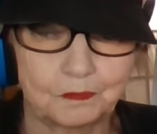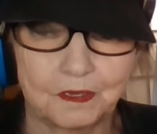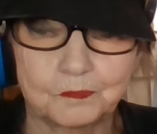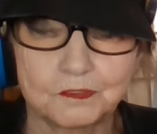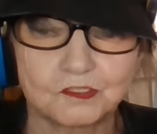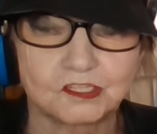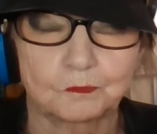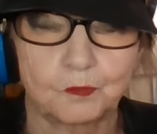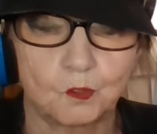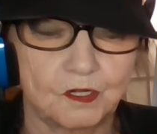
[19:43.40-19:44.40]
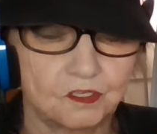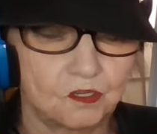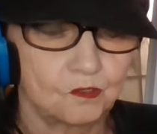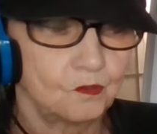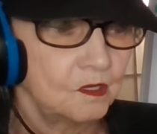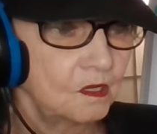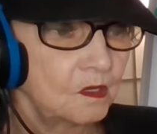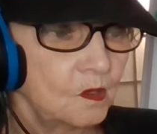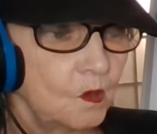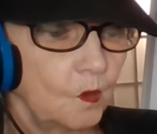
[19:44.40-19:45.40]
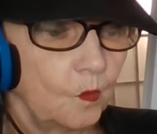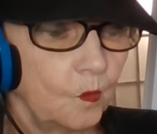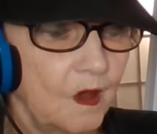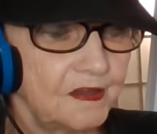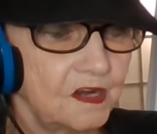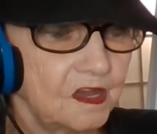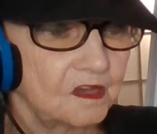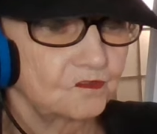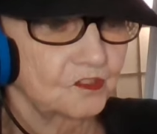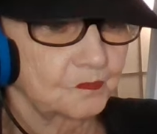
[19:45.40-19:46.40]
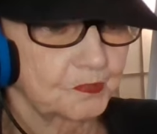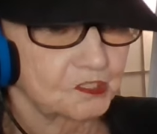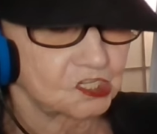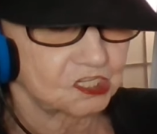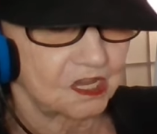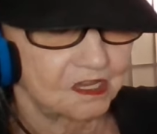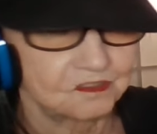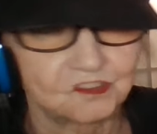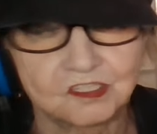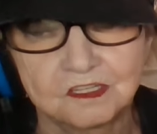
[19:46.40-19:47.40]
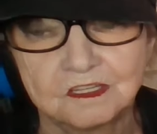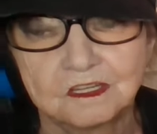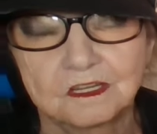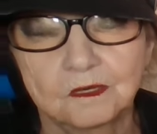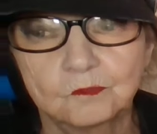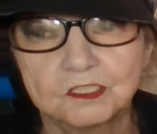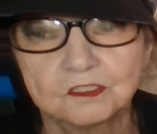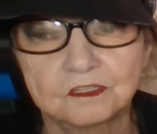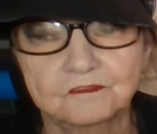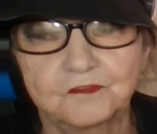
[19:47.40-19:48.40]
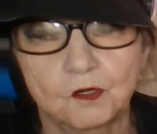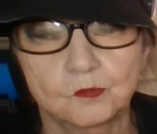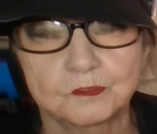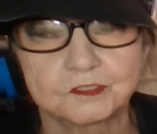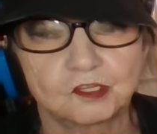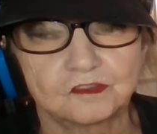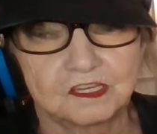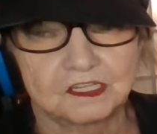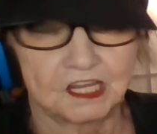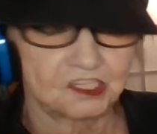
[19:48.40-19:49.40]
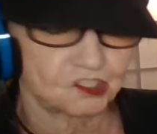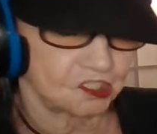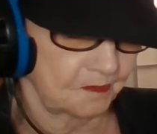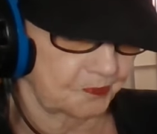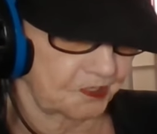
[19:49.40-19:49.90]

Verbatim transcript: people support you 100%. And we look forward to the election of